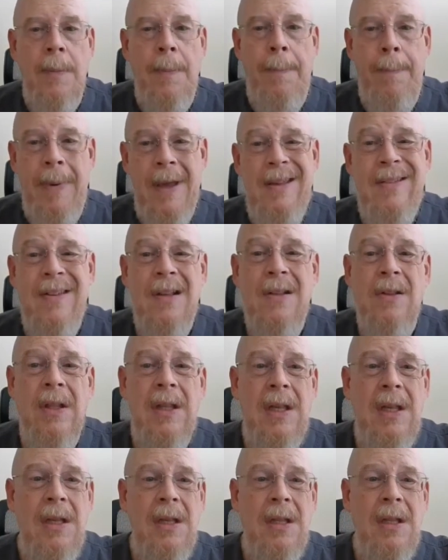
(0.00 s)

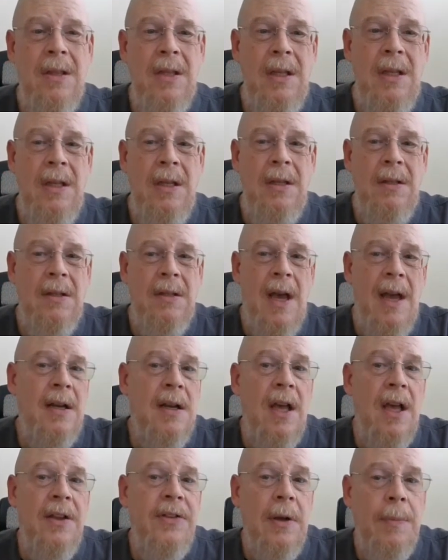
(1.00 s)
Basically, the
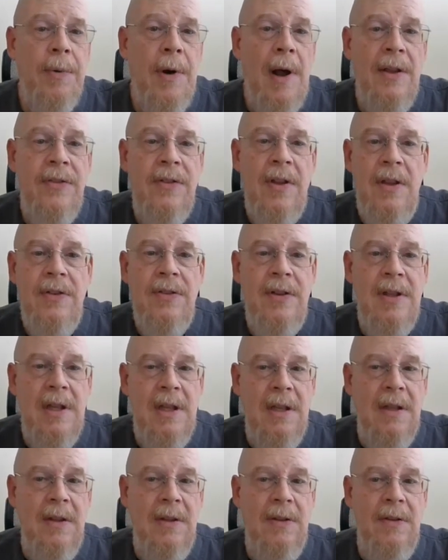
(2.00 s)
diagnostic process
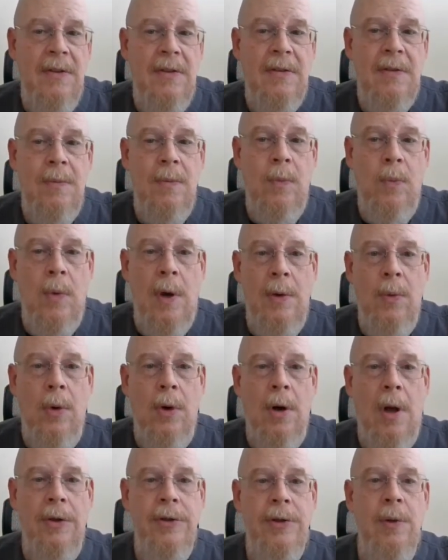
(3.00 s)
is what
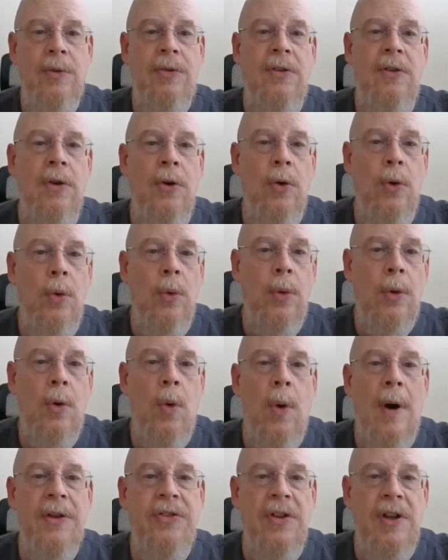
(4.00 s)
we're all used to,
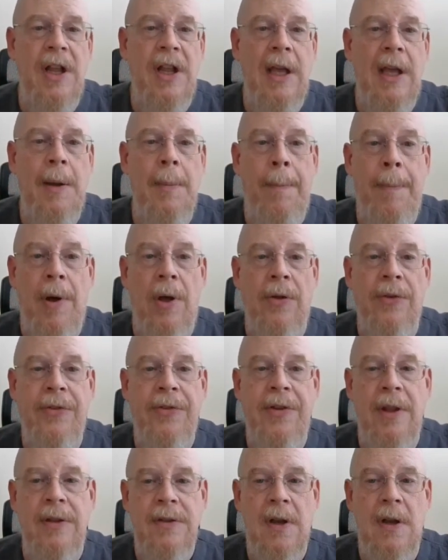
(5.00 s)
questioning,
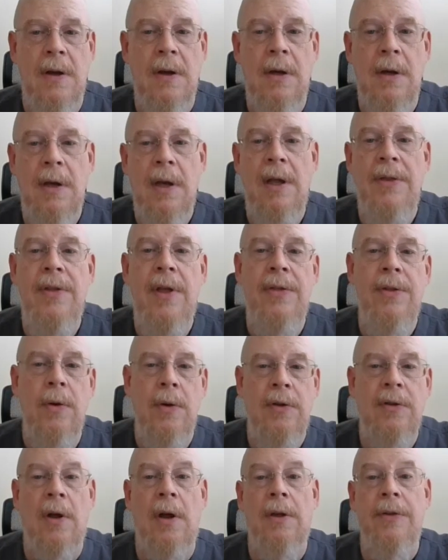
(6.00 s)
pulse, and tongue, and then
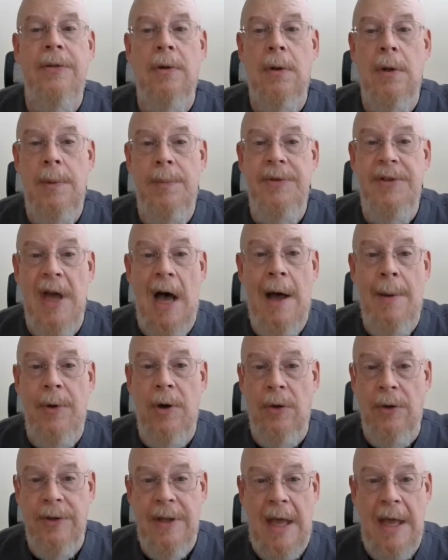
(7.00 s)
there's also
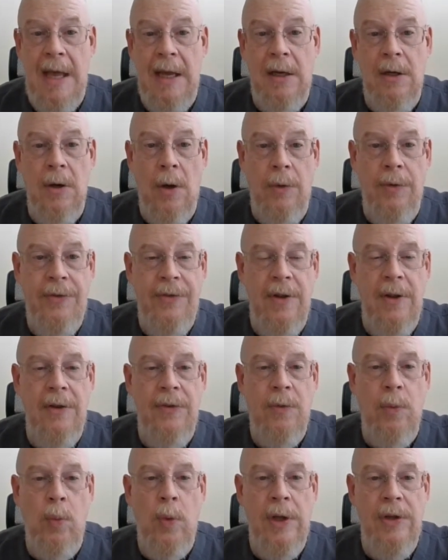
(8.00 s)
abdominal
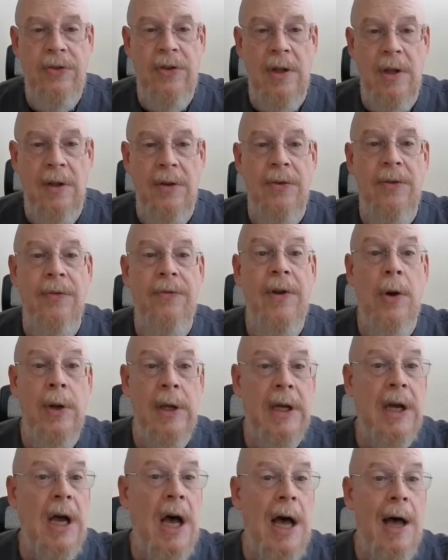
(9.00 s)
diagnosis, which is
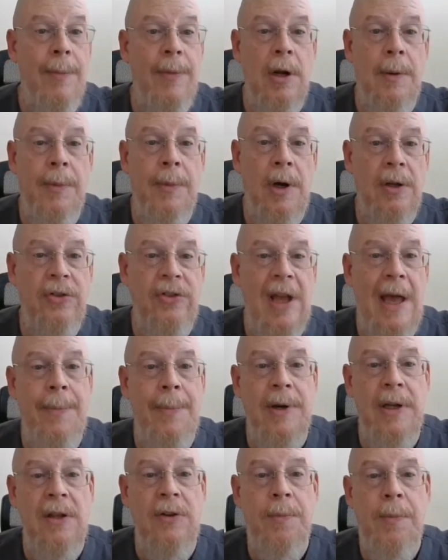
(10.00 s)
very common among
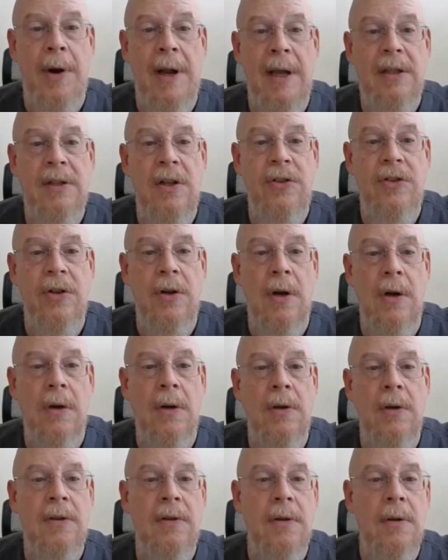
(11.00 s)
Japanese
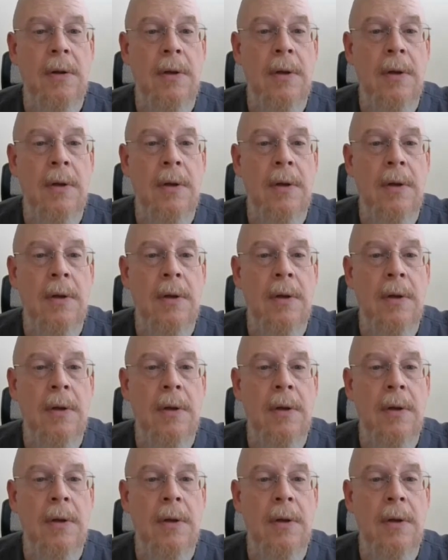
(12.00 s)
practitioners.